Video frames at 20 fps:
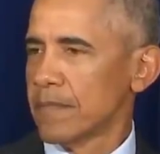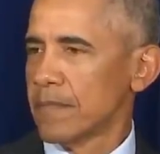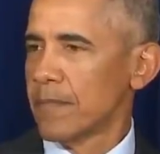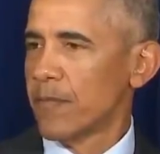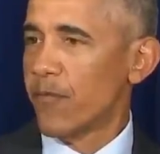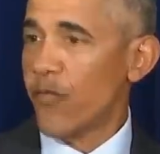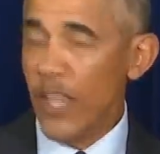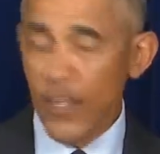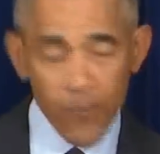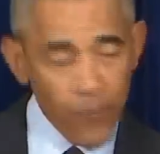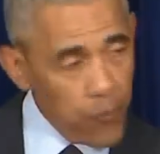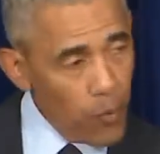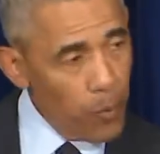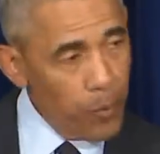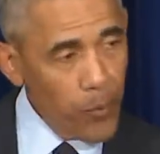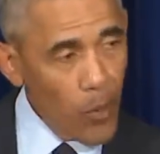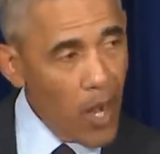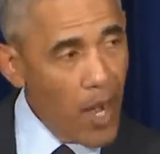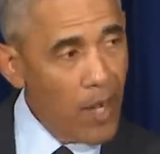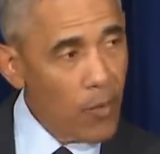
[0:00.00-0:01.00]
Fitful
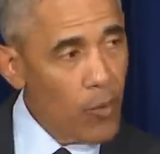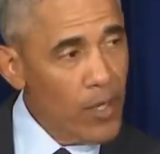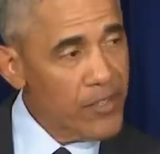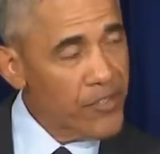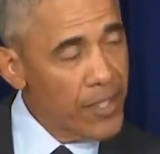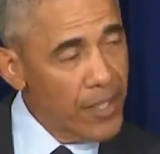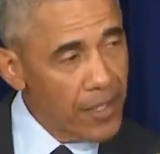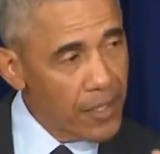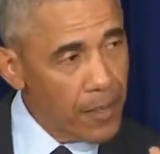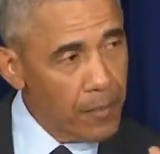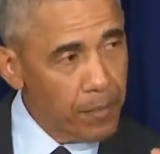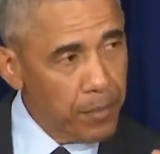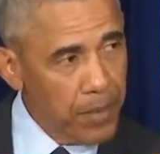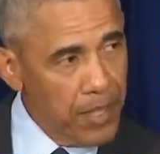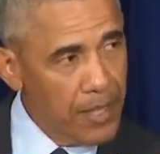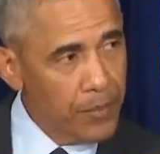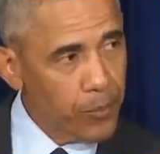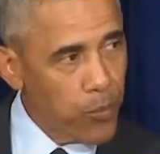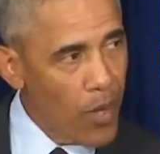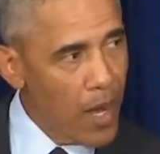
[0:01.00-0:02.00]
progress,
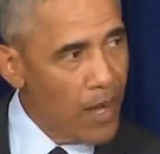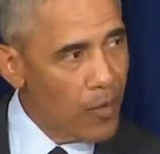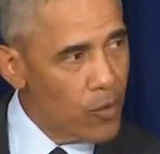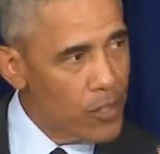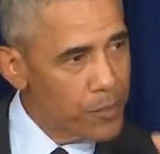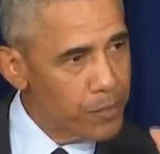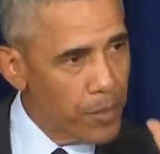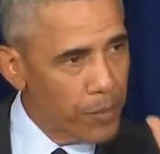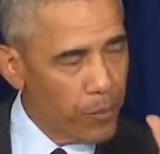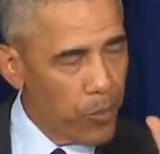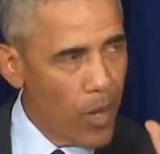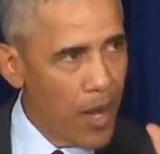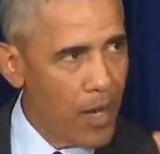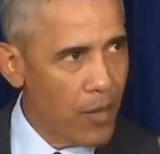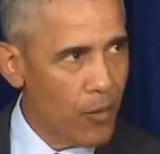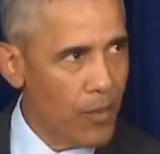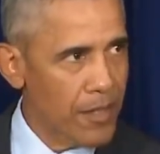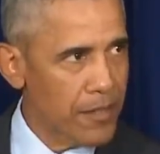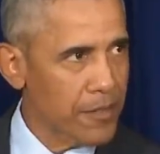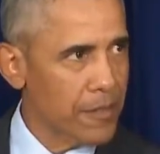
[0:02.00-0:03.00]
incomplete progress, but
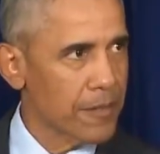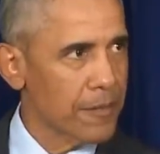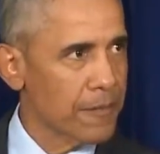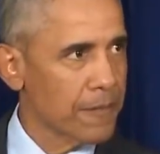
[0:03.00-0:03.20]
progress.